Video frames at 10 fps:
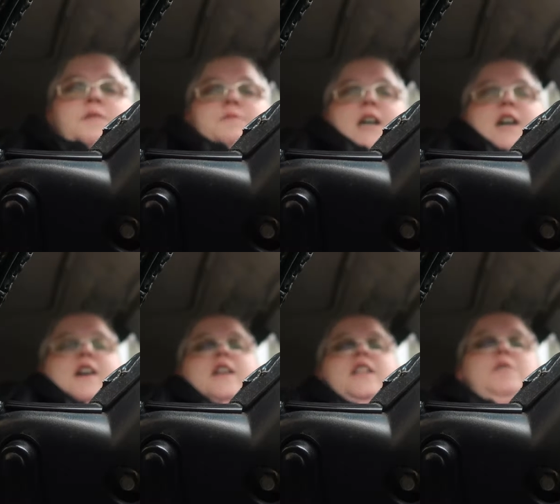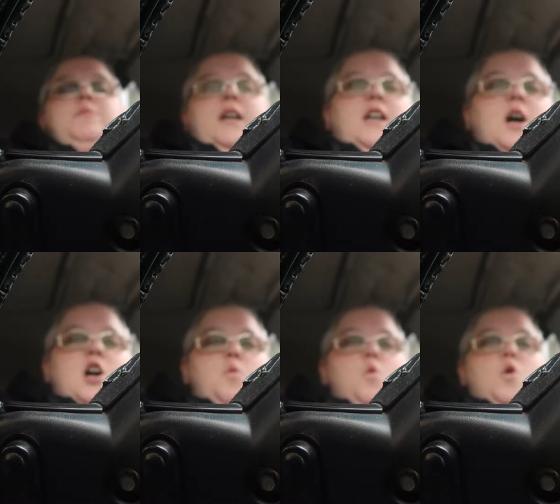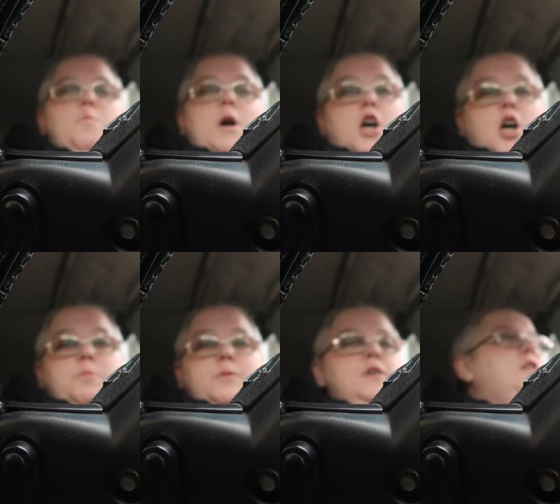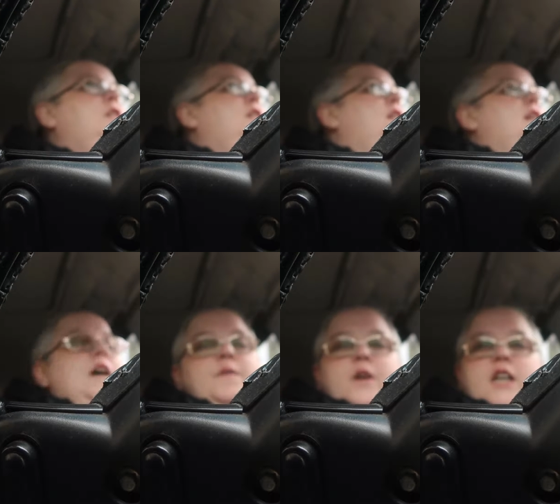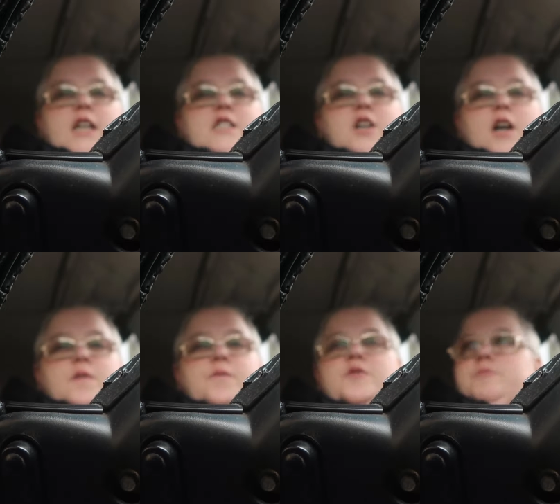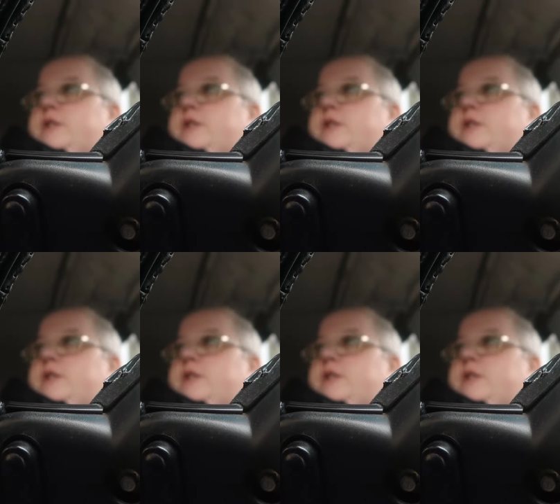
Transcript: to come down and let my car warm up, I figured I'd talk for a